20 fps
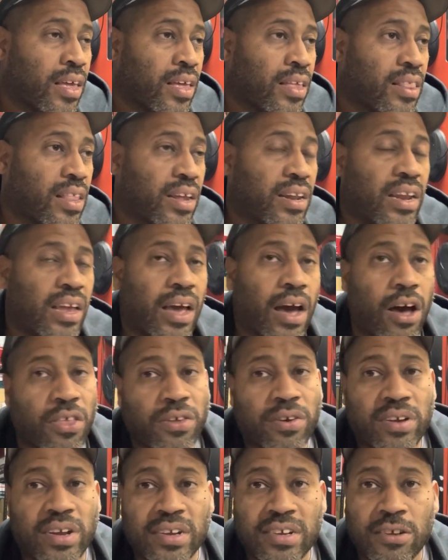Then the
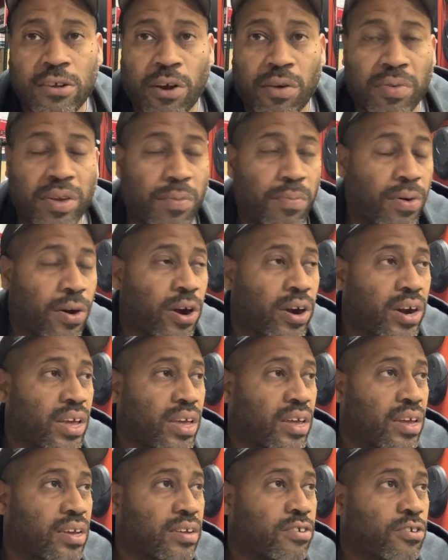other disturbing part
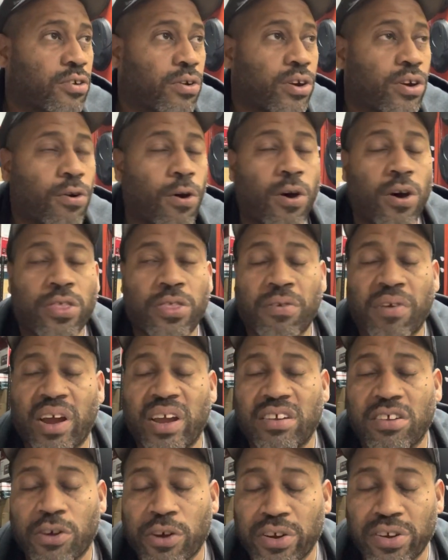is you're an
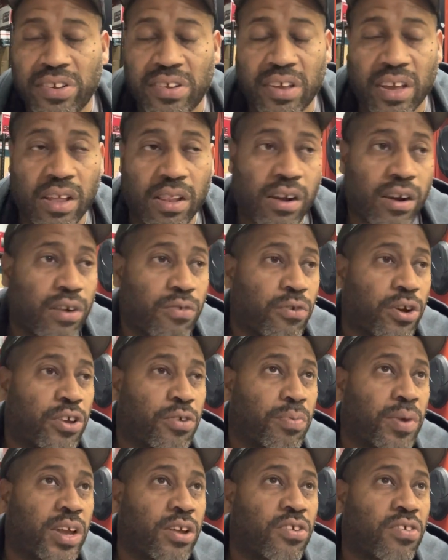authorized Hertz dealer,
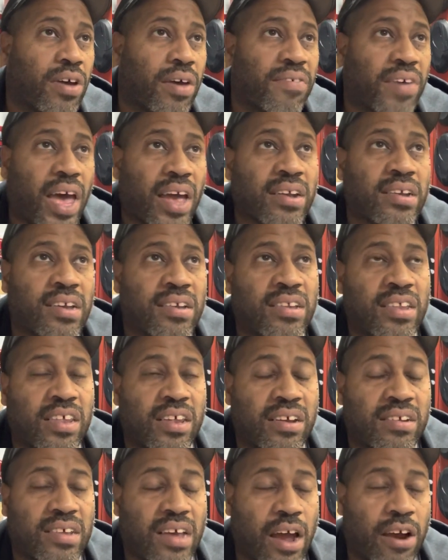which means you have access to the
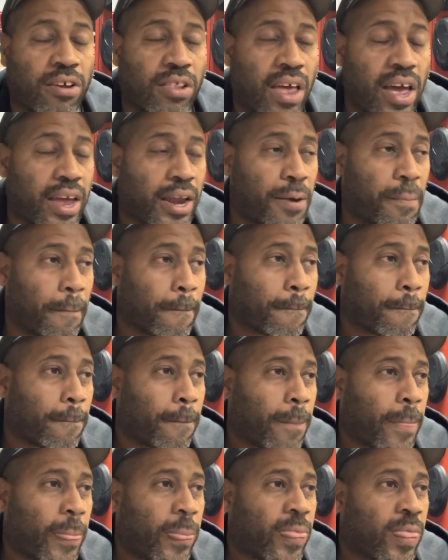entire line.
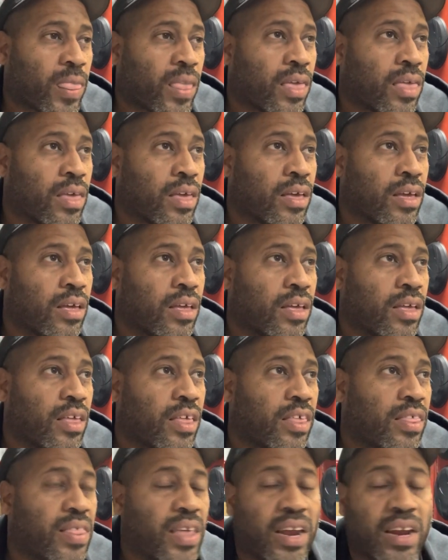
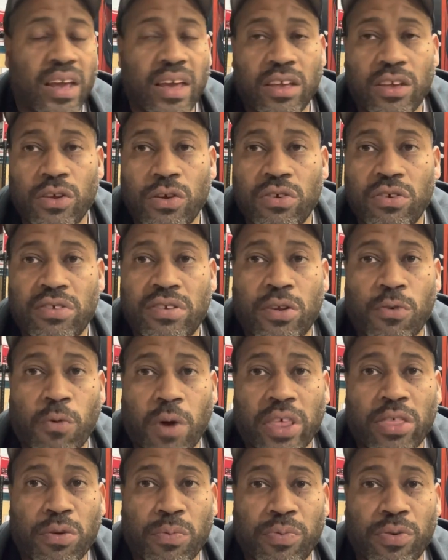They didn't use the
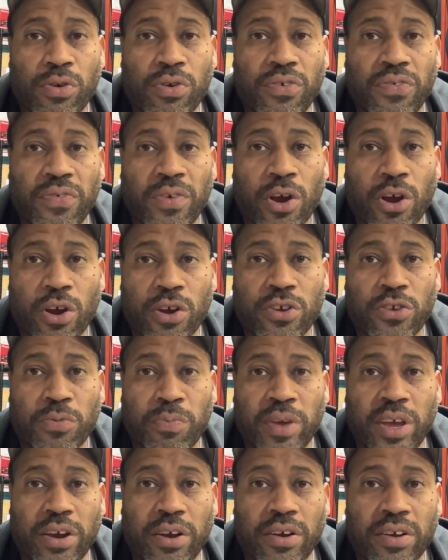weatherproof Hertz
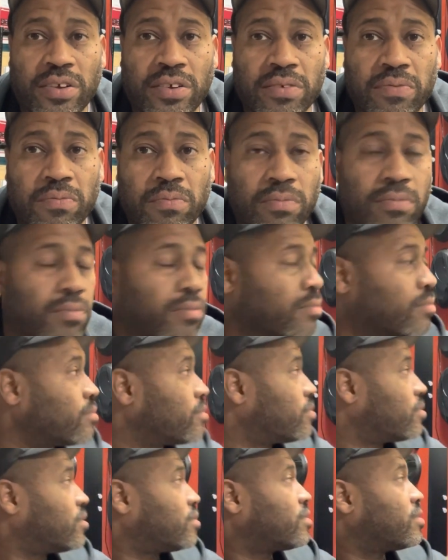speakers.
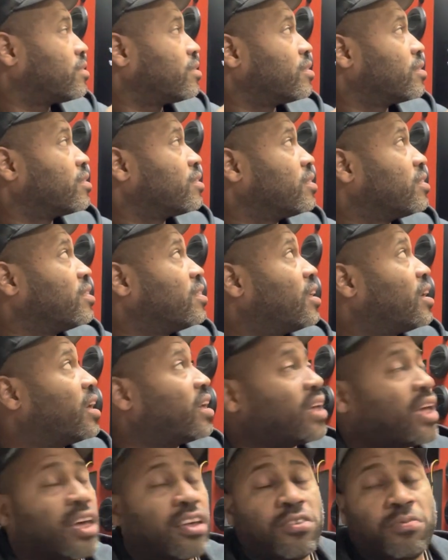
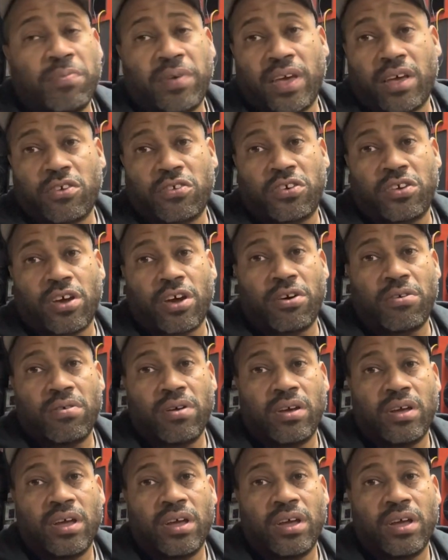The SPL show,